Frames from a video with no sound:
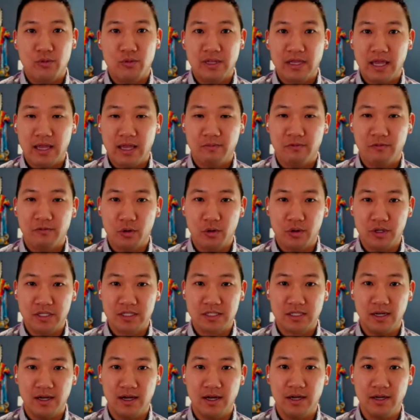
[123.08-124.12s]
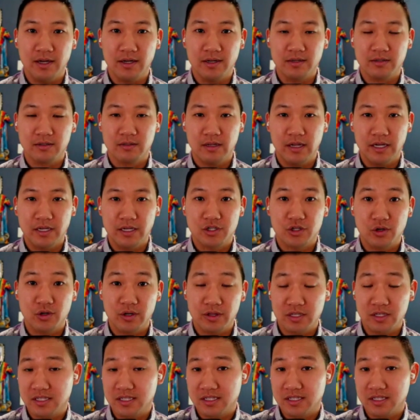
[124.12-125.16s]
am focused on
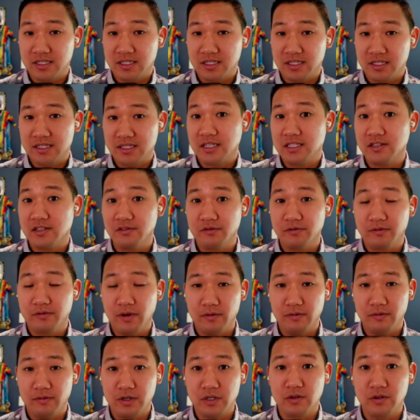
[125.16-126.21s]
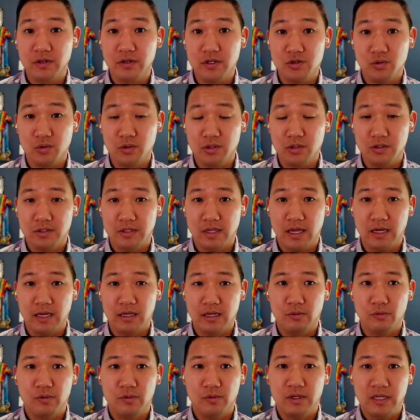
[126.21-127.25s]
ensuring the success of individuals. And
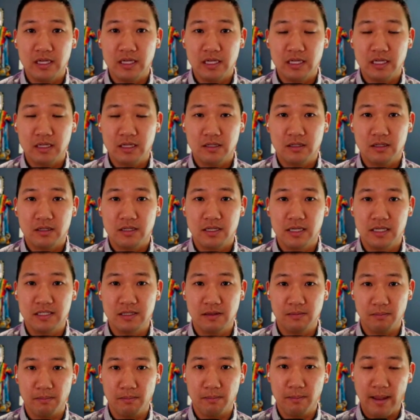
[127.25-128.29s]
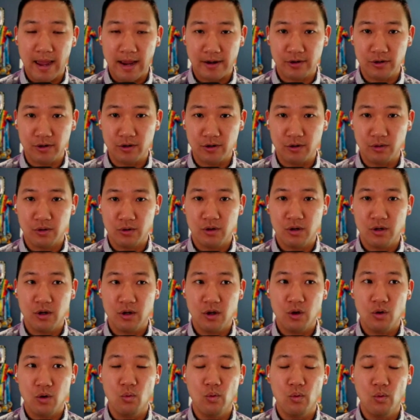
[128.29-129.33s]
it really doesn't matter
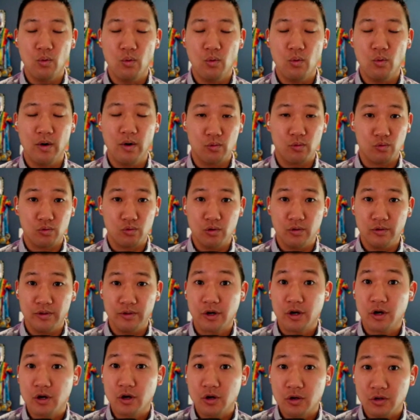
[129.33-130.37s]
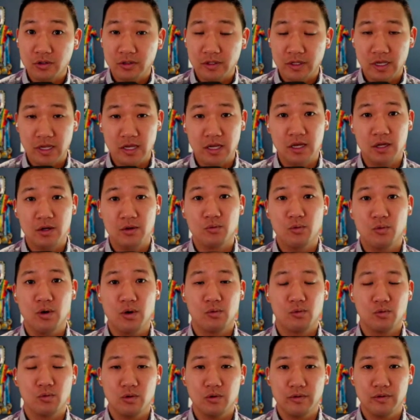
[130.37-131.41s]
what role they're currently in, what
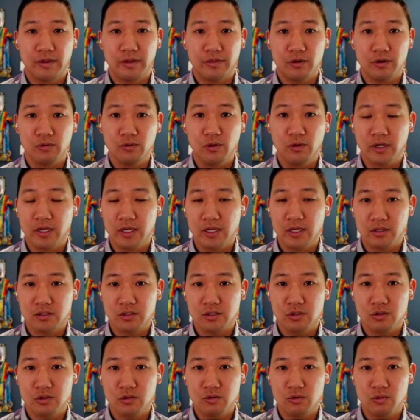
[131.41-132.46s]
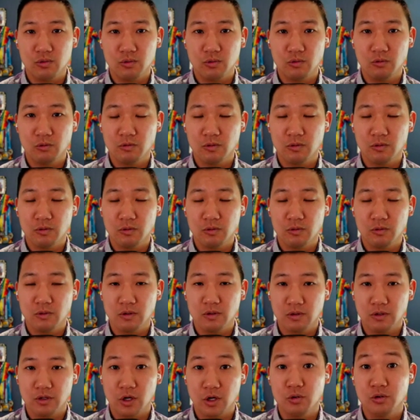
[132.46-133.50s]
role that they're looking to
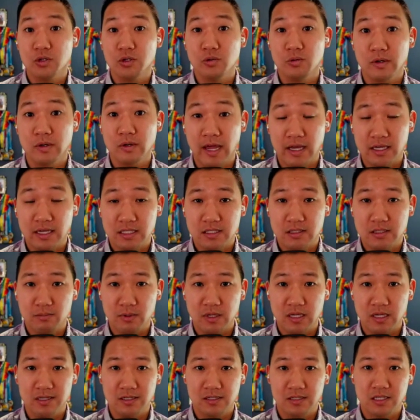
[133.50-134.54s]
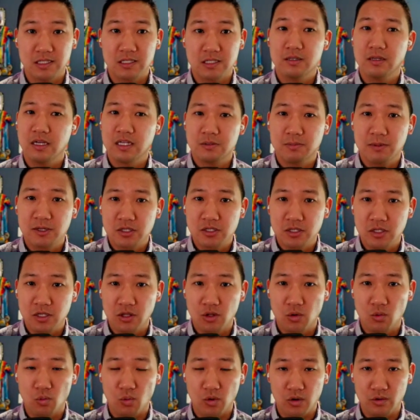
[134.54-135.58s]
go to next. Because especially in the
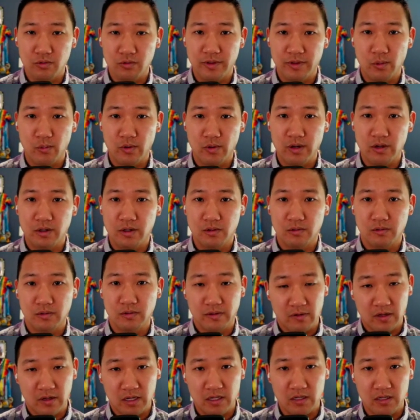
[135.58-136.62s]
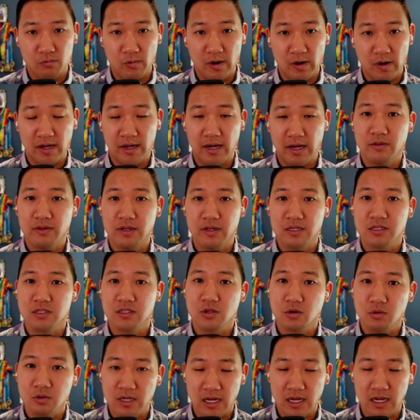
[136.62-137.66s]
world that we're living in right now, that is
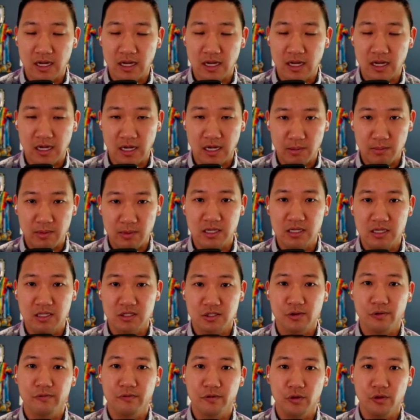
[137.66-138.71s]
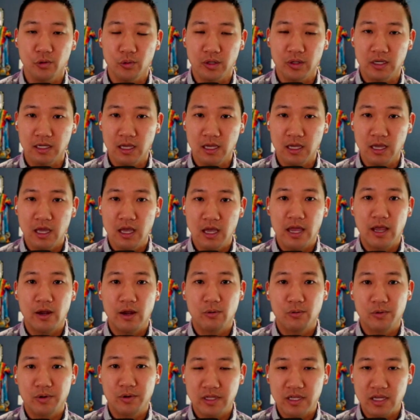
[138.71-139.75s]
so dynamic and so fluid, it
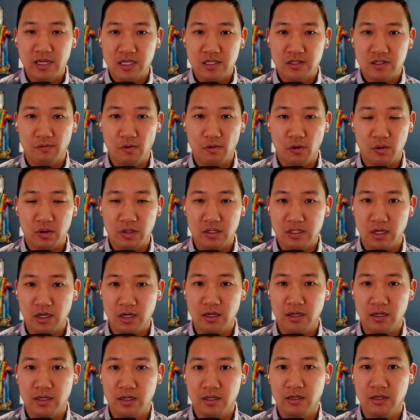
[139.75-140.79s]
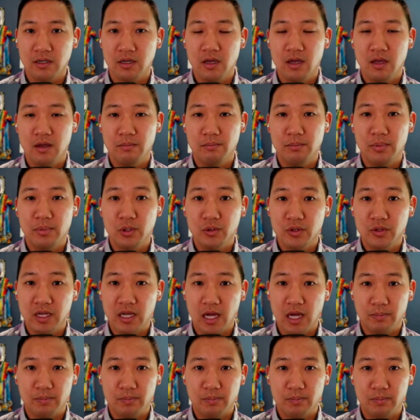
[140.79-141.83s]
really is focused on building
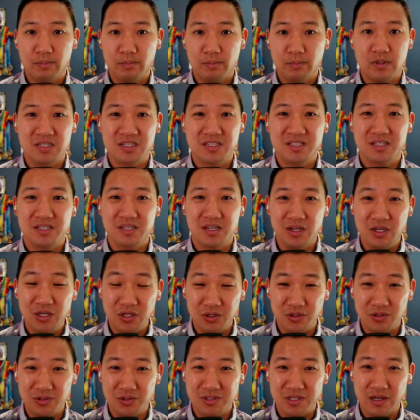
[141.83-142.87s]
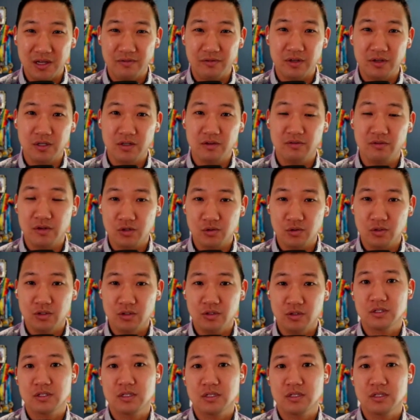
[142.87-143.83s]
up the skills of individuals